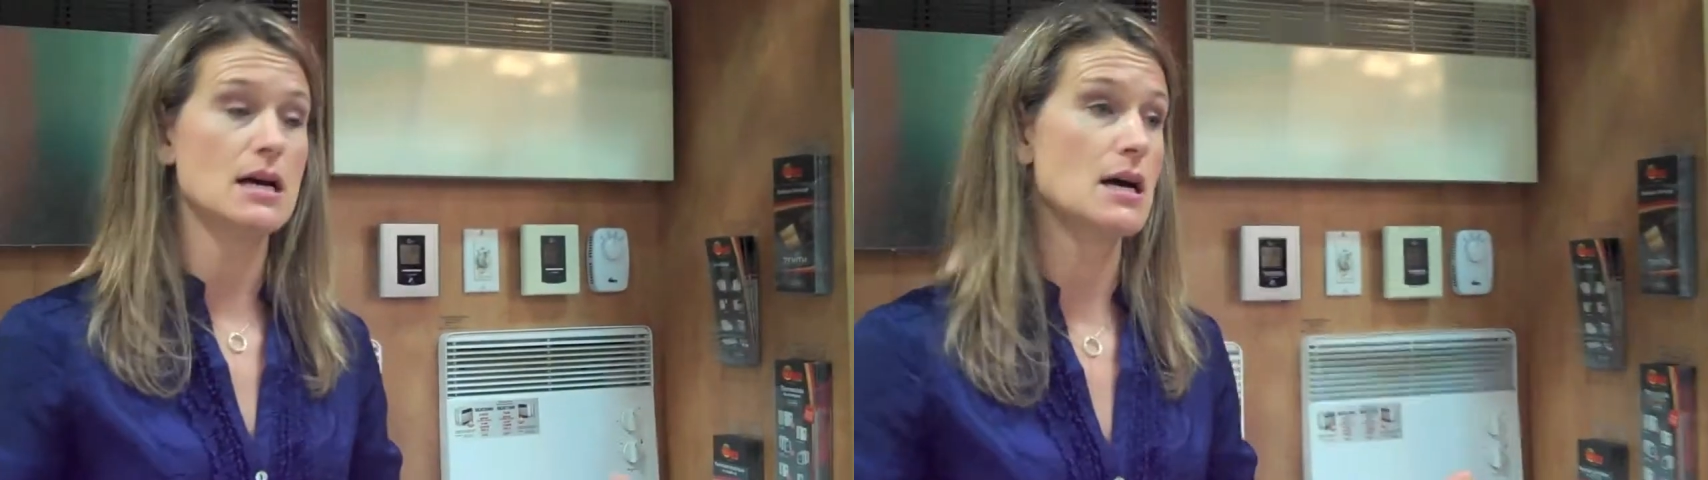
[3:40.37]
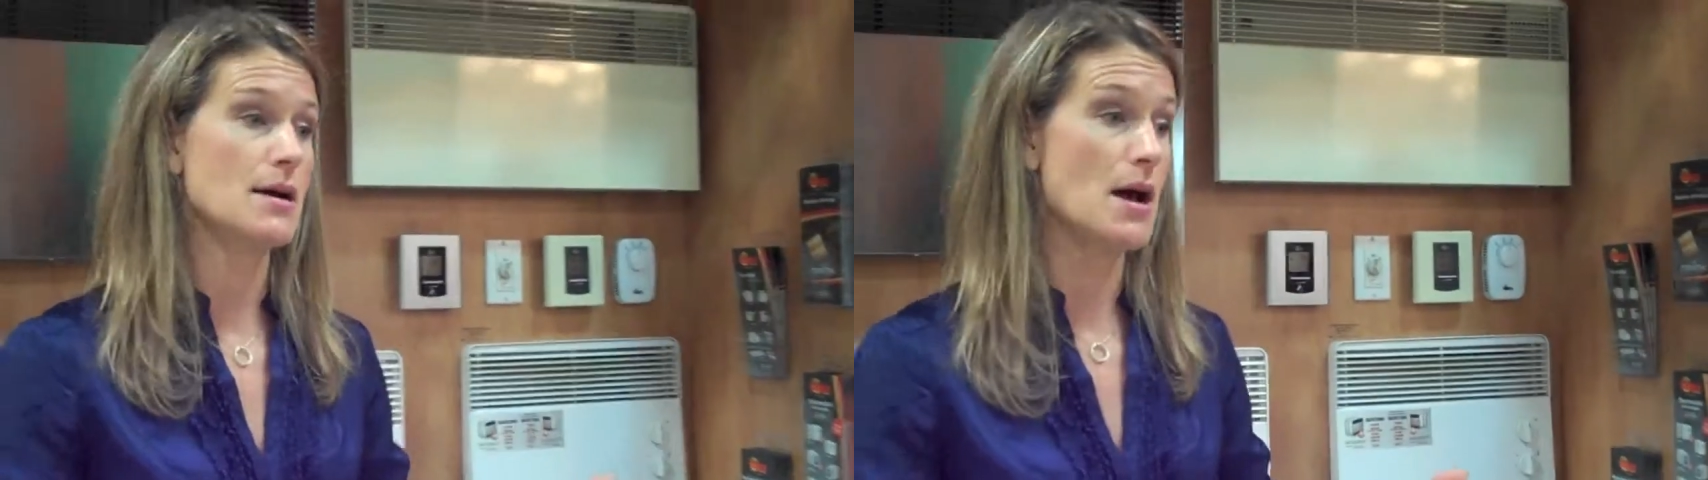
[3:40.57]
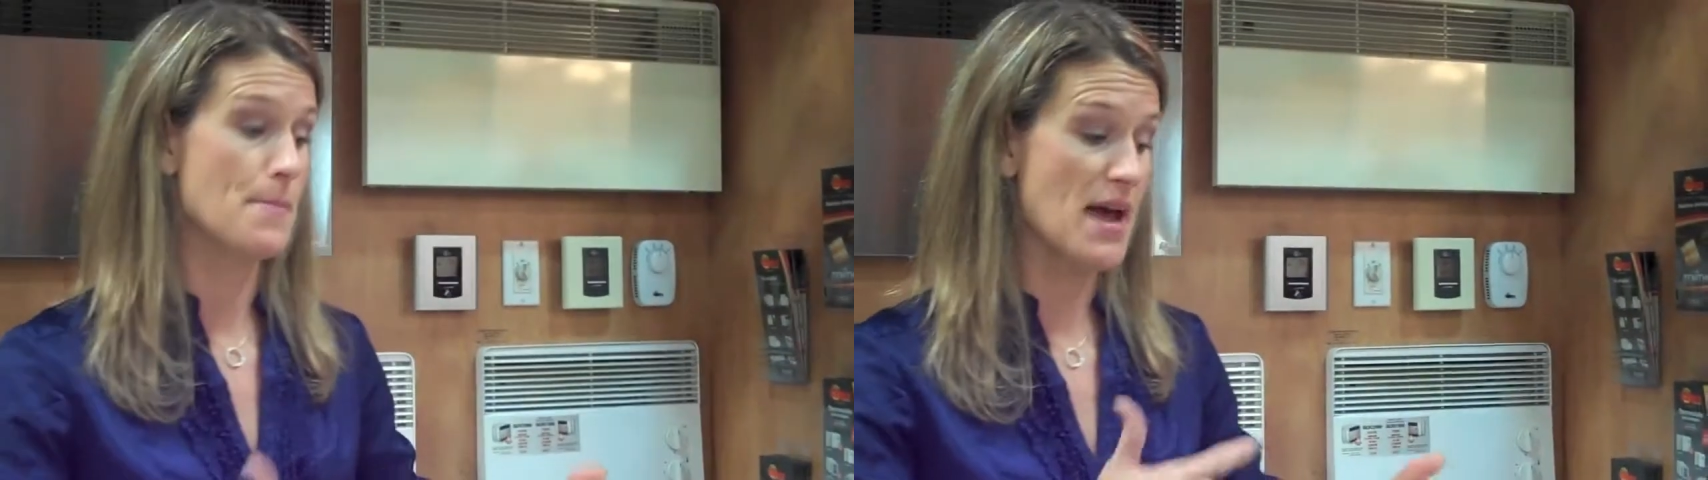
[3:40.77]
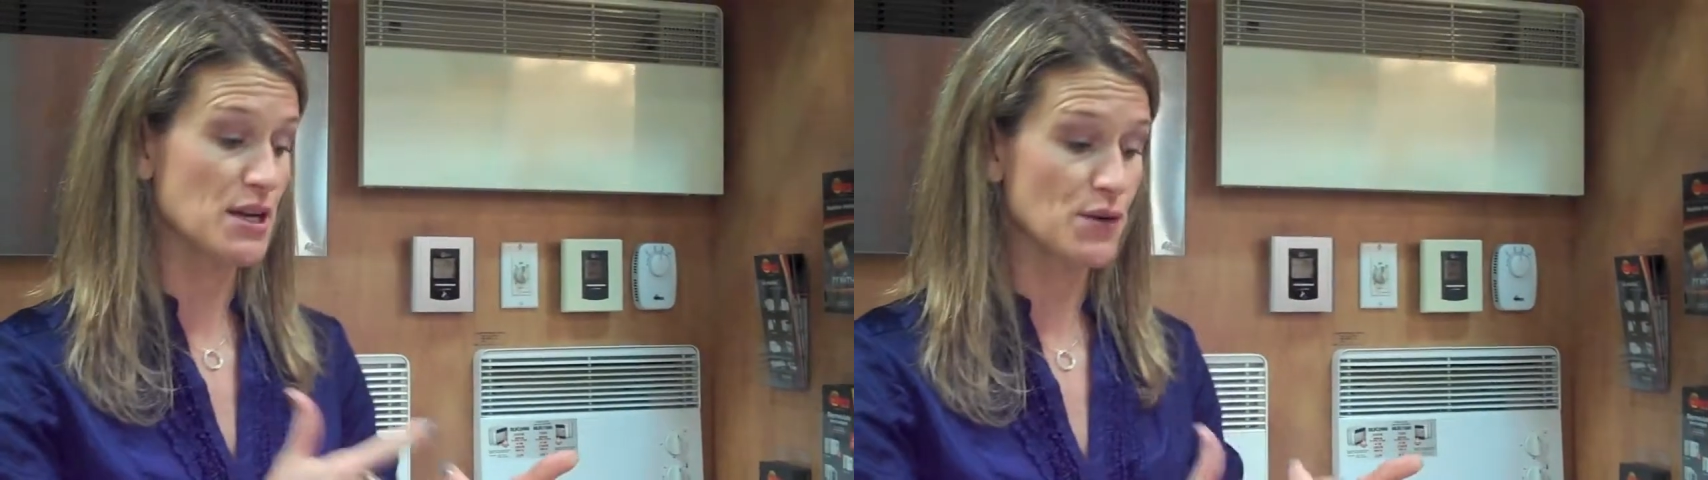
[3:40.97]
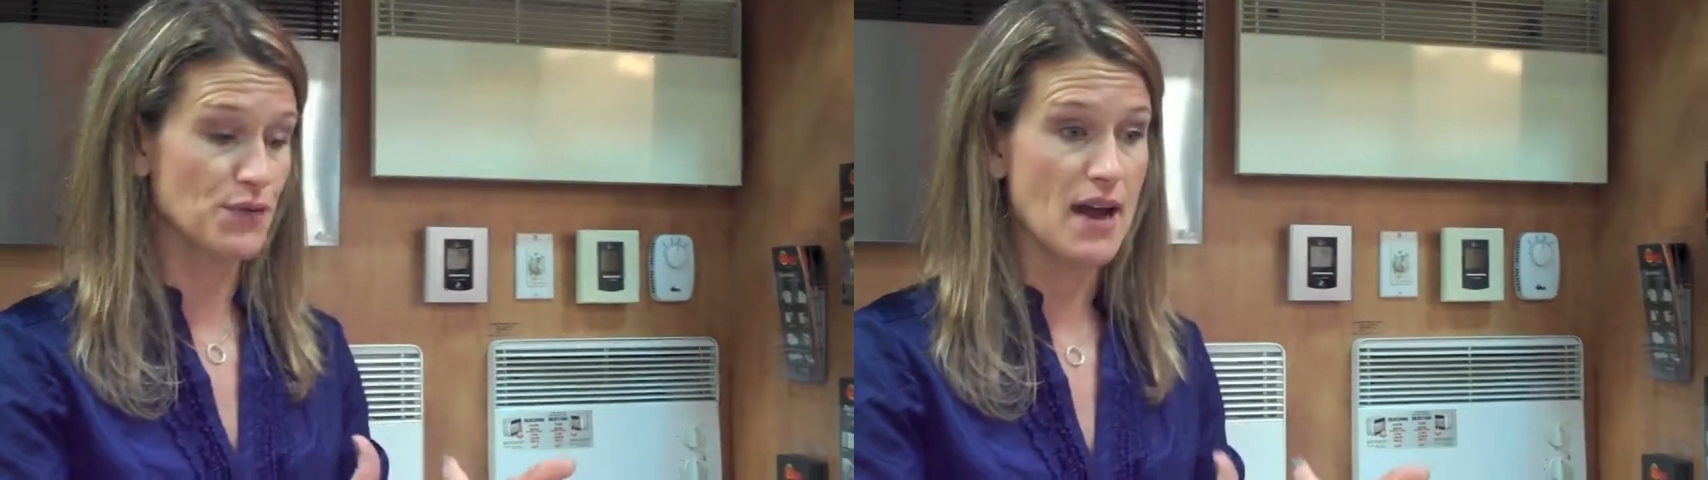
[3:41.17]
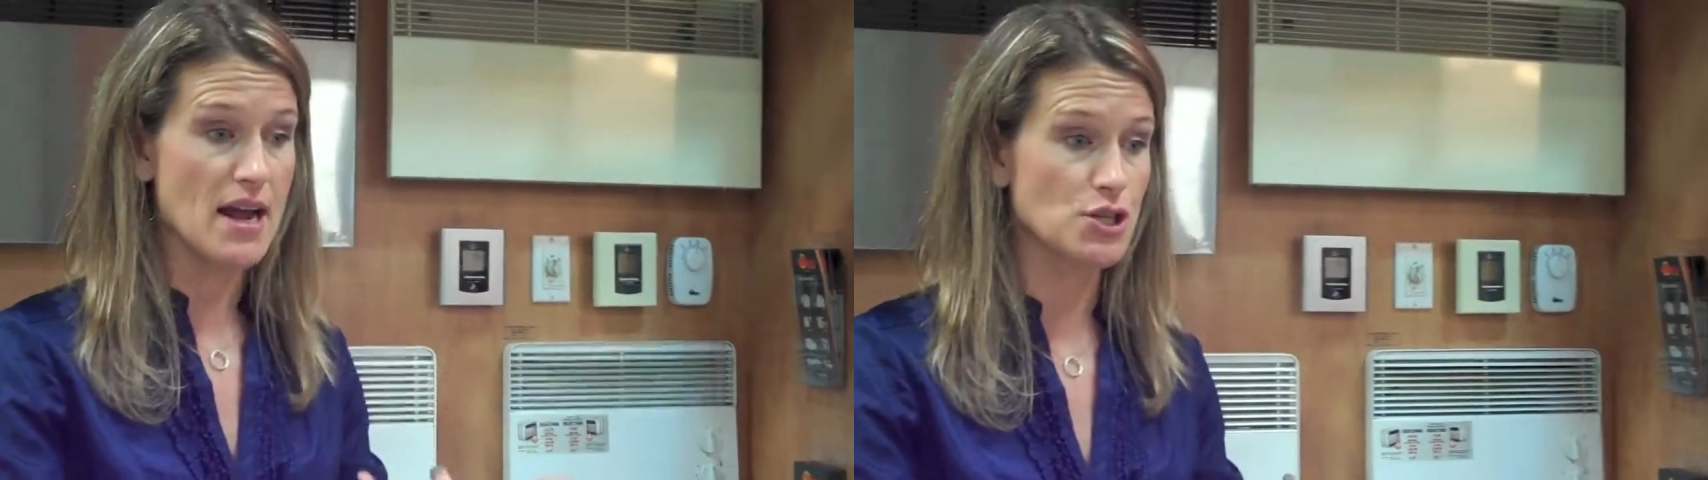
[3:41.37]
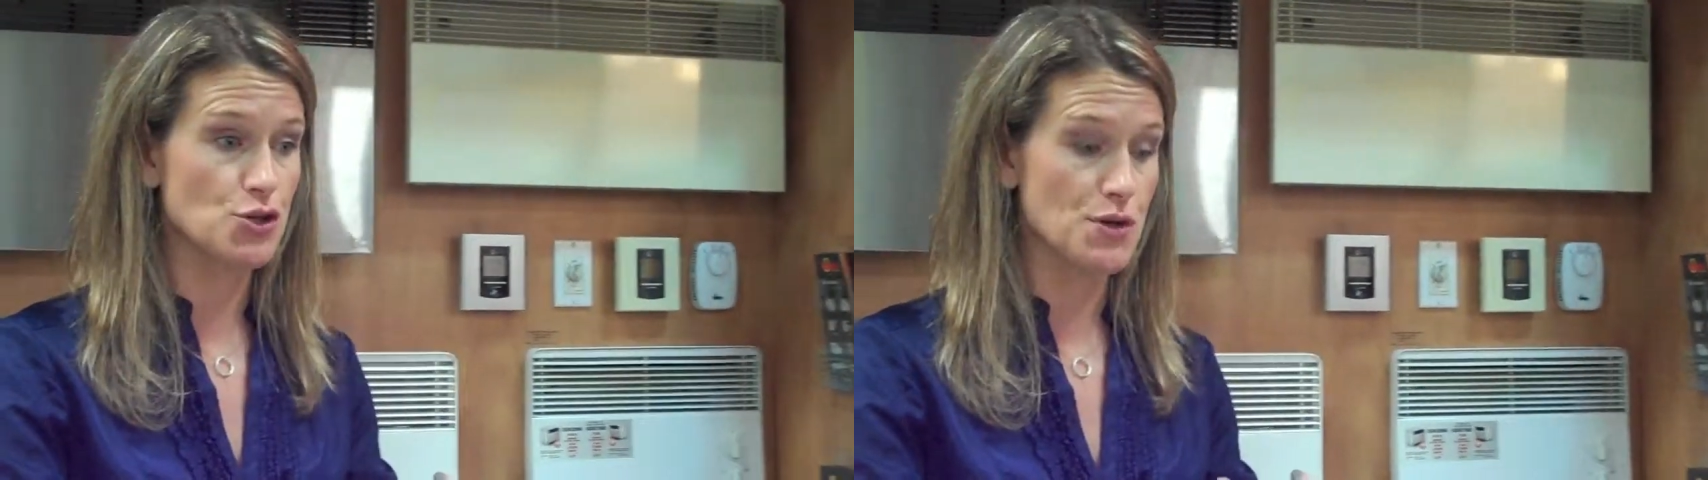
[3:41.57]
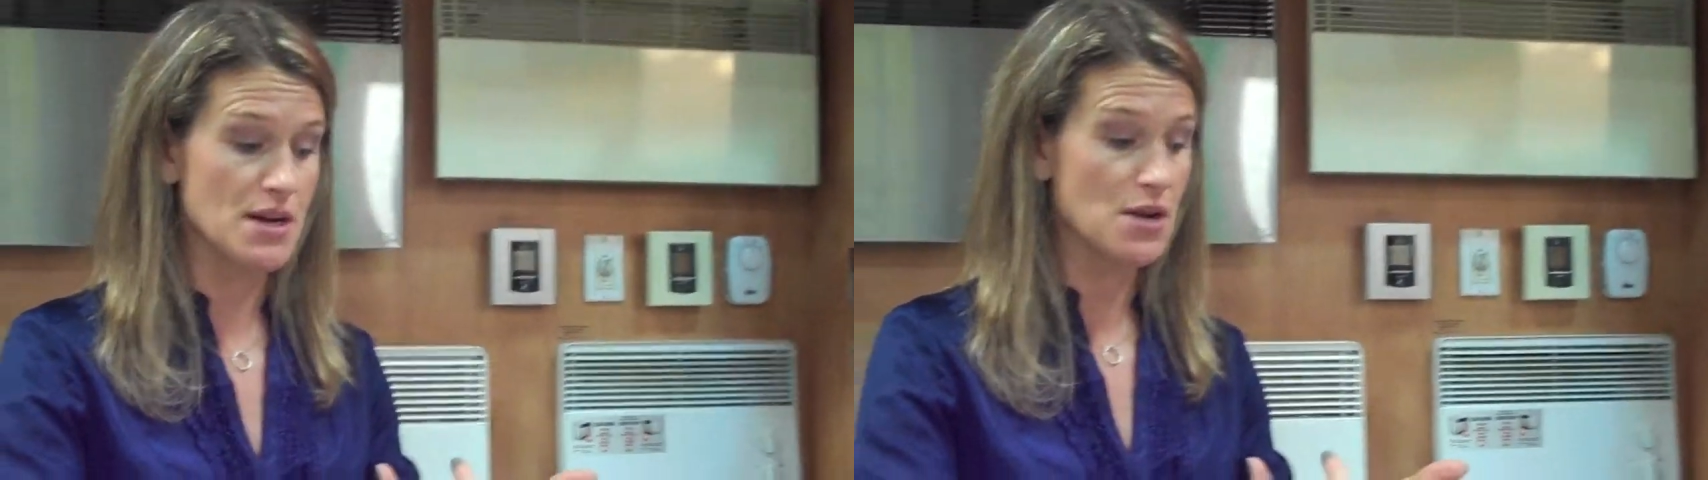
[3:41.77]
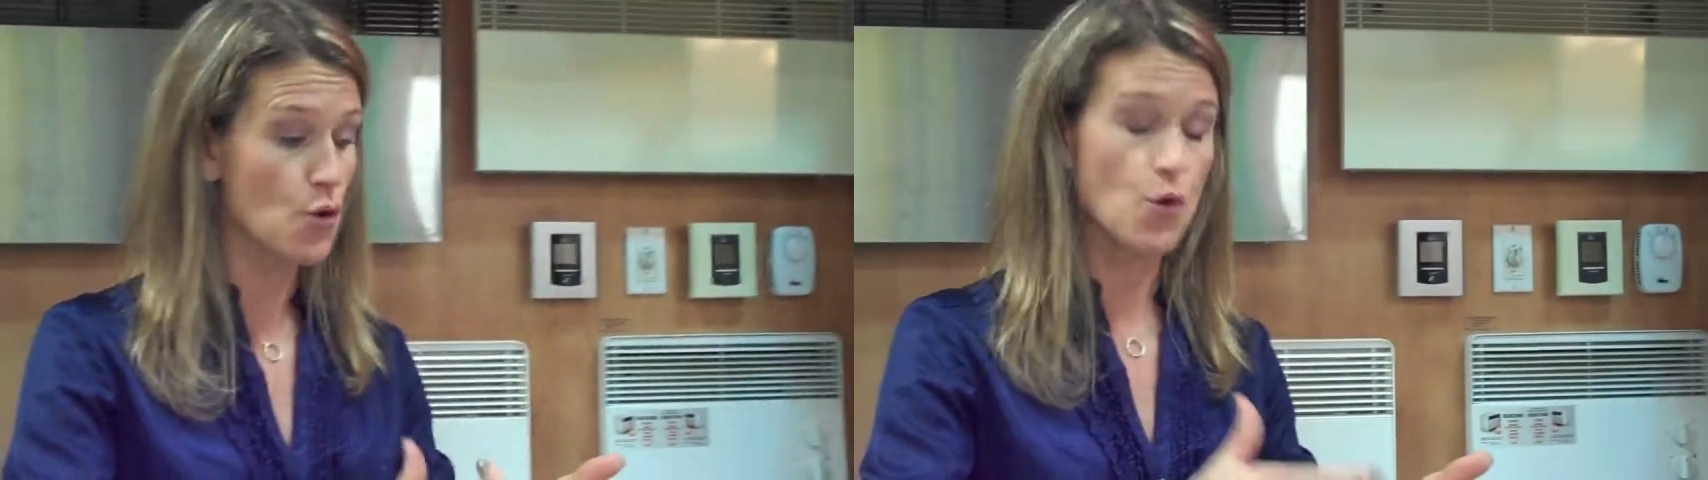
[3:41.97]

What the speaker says: a manufacturing